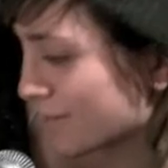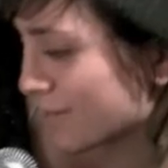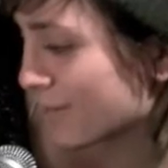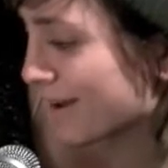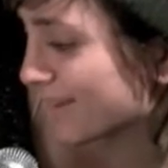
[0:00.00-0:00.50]
up
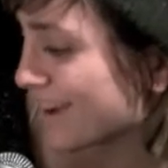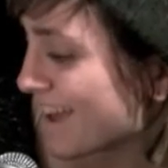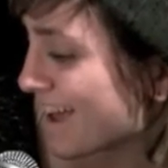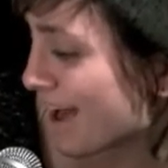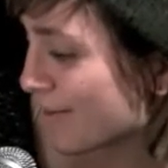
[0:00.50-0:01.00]
about,
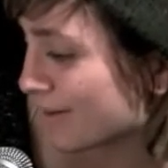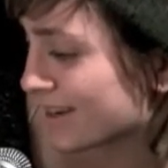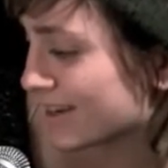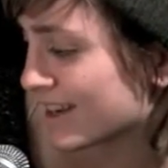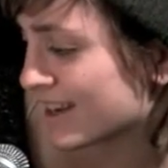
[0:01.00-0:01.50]
about
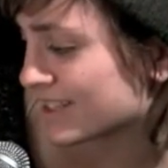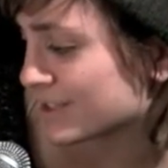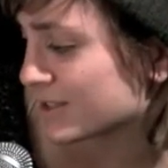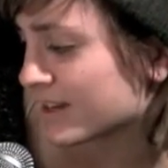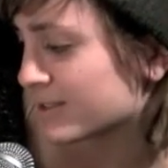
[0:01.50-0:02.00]
it. It
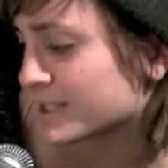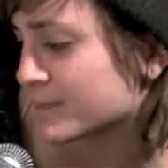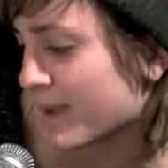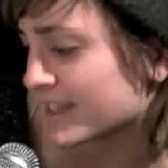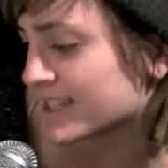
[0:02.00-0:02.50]
doesn't
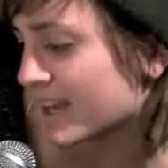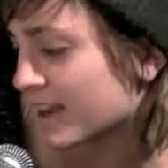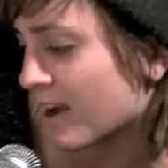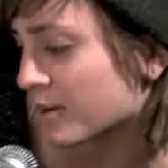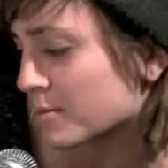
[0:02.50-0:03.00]
respect any
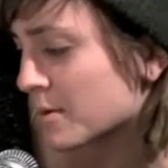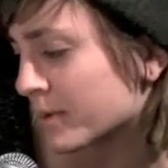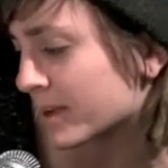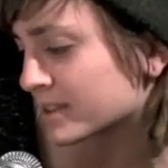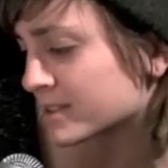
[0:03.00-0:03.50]

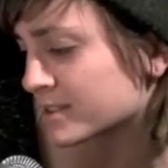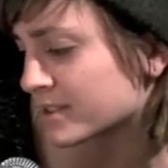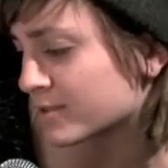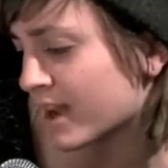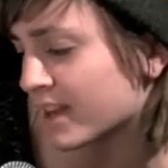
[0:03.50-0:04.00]
automobile's
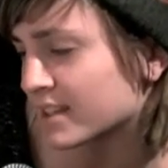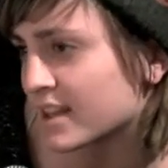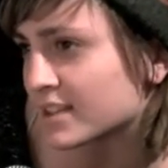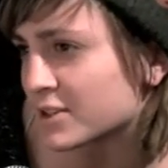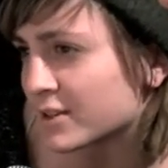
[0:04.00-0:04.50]
right
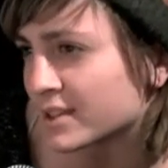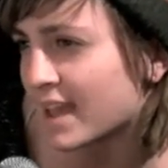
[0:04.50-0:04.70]
to